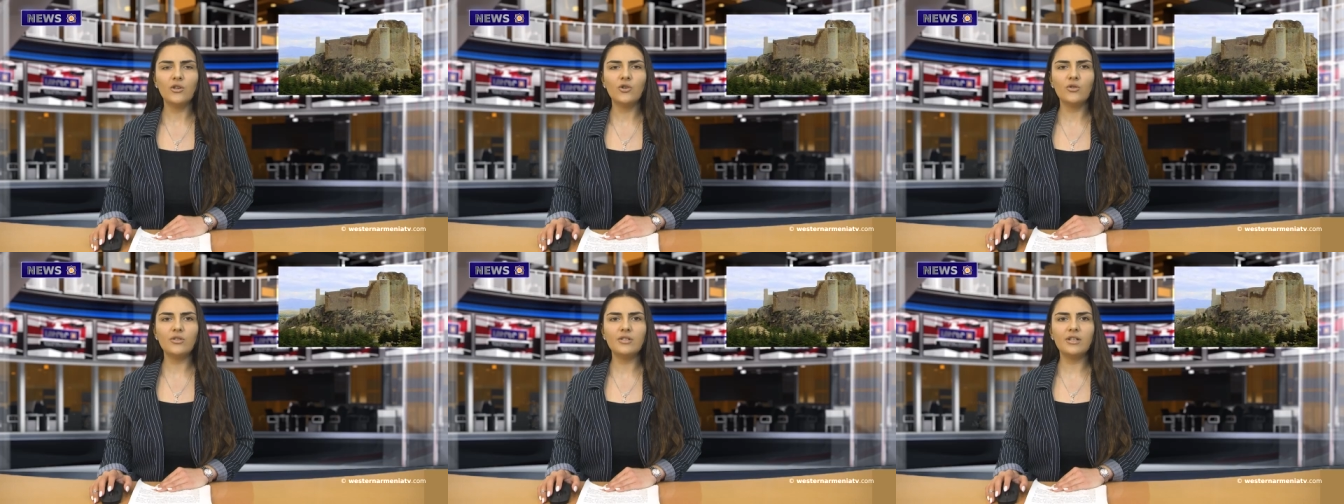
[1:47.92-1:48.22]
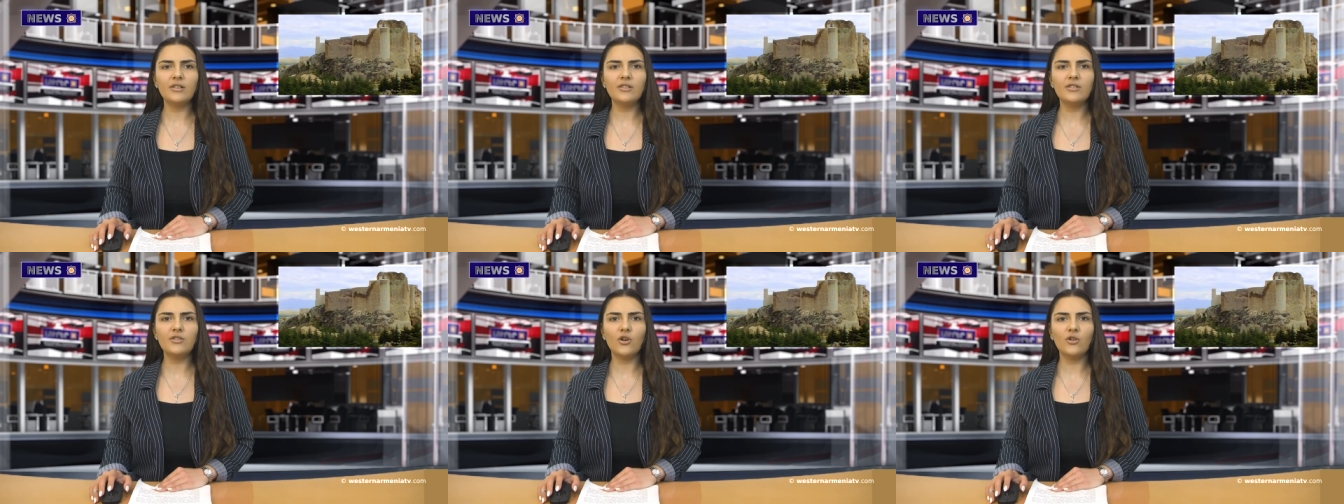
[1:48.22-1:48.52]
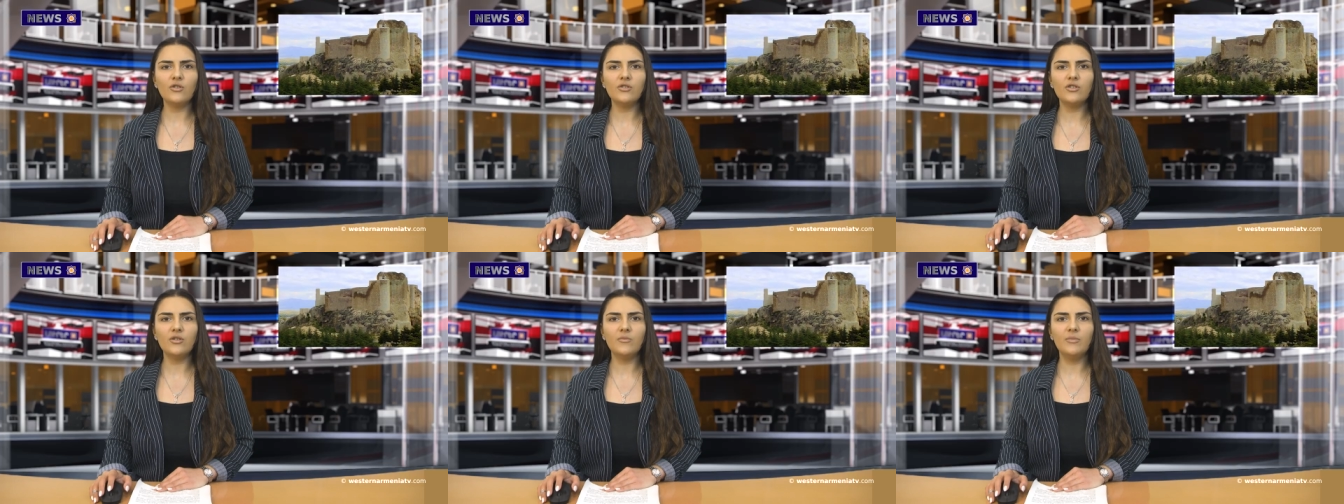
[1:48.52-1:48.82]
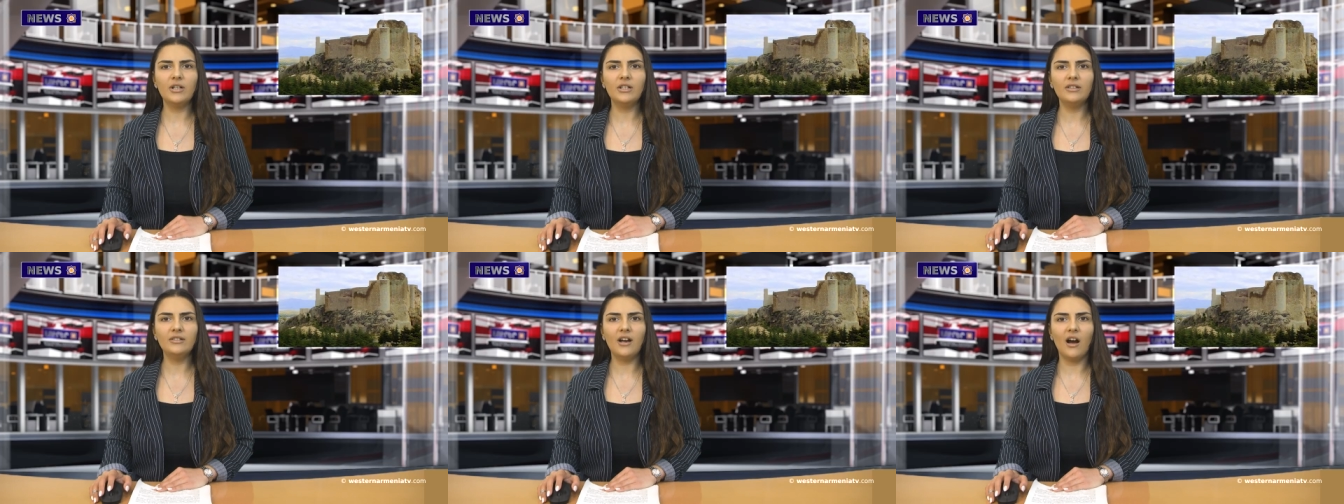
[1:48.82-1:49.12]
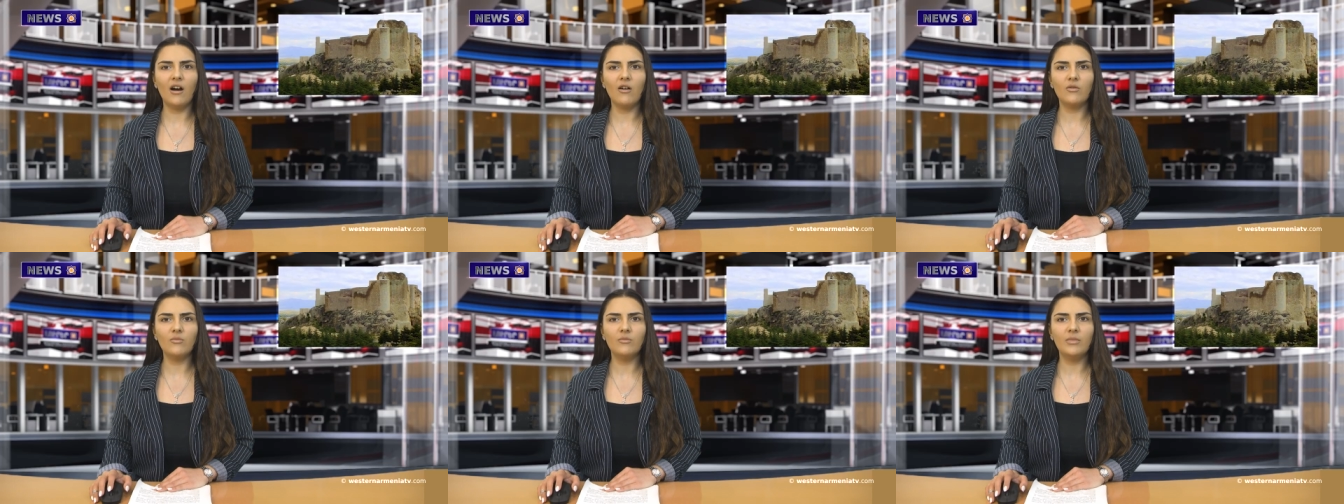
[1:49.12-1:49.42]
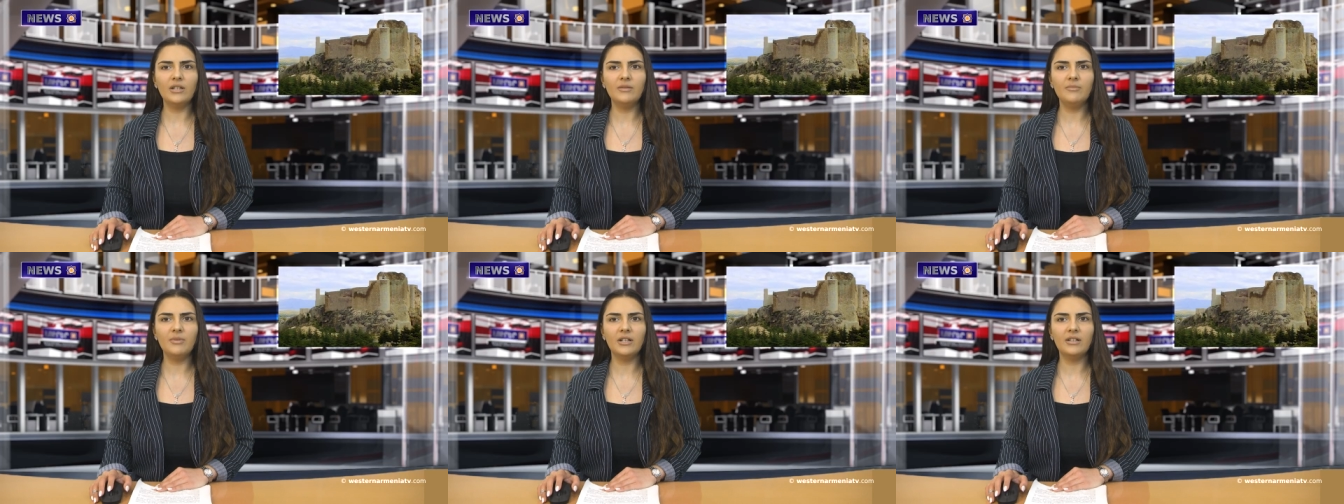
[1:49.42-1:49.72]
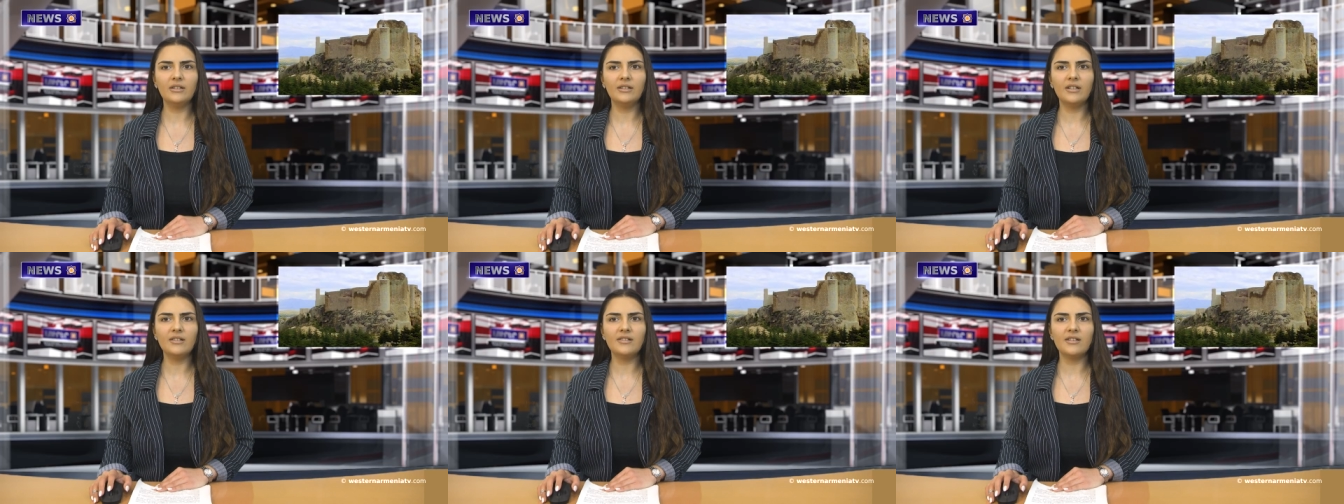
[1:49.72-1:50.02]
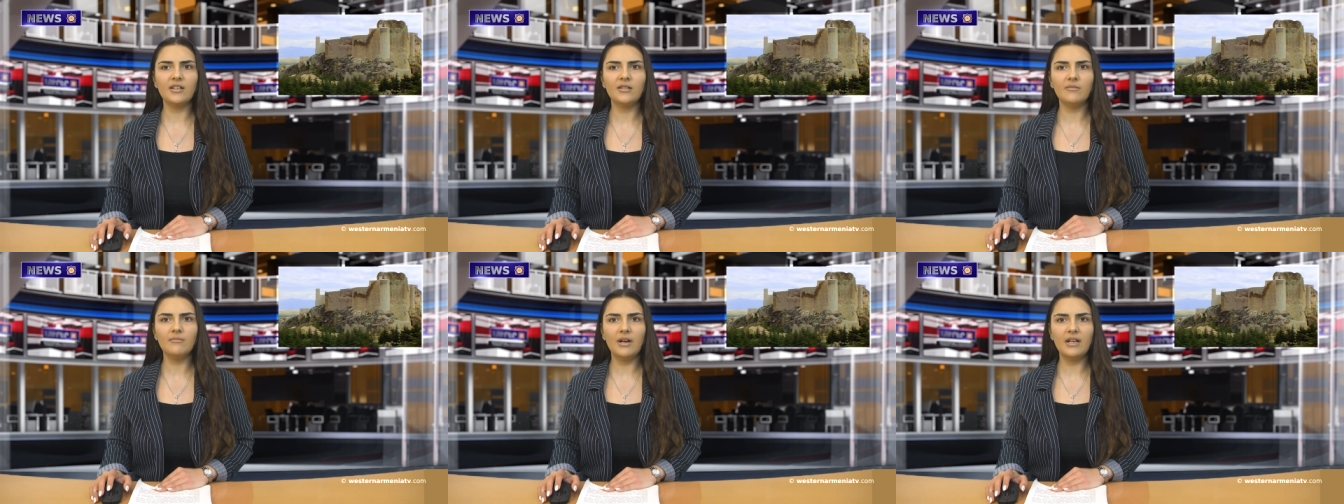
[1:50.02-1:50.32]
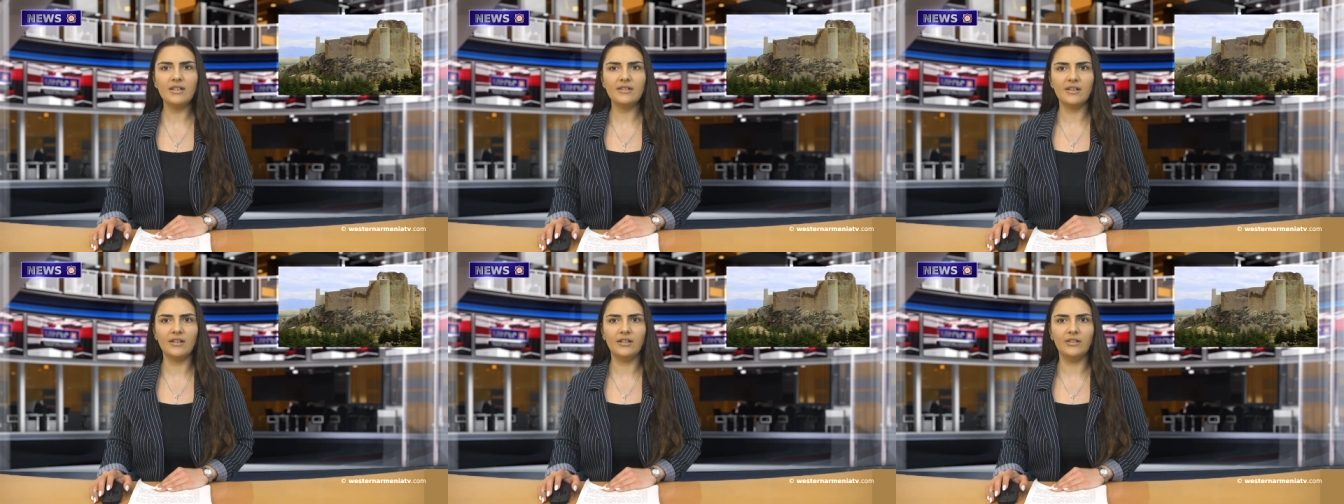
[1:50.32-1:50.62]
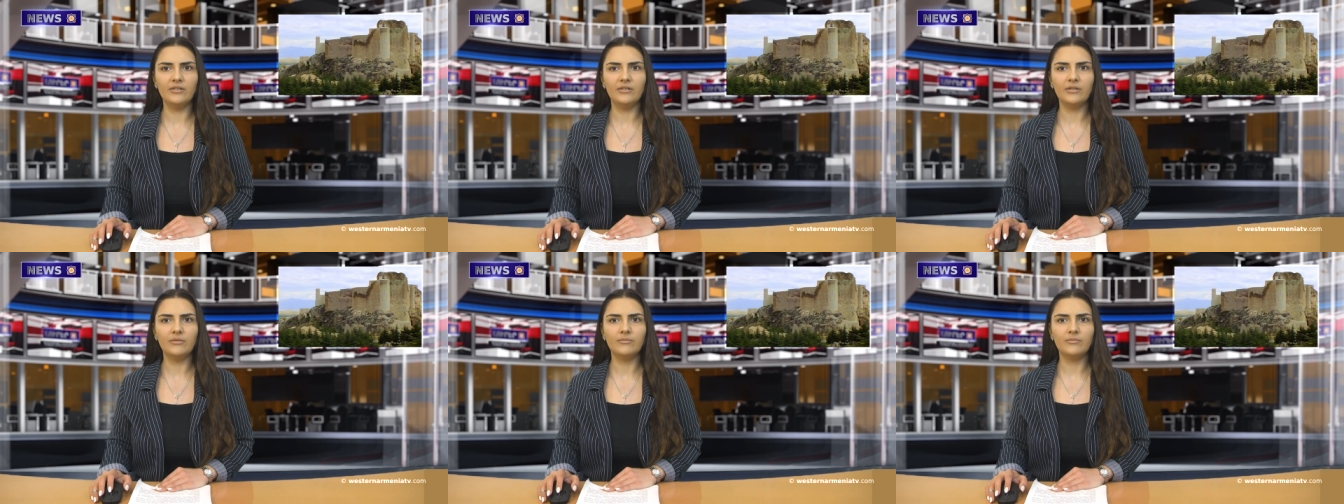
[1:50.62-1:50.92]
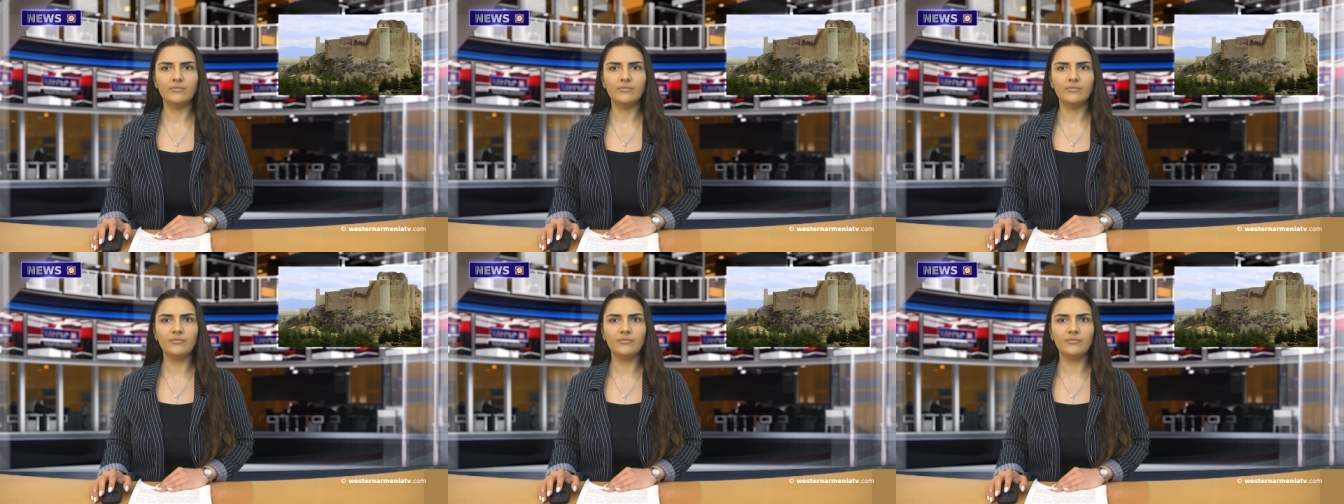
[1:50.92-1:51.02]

using stones to build government buildings in Mezir.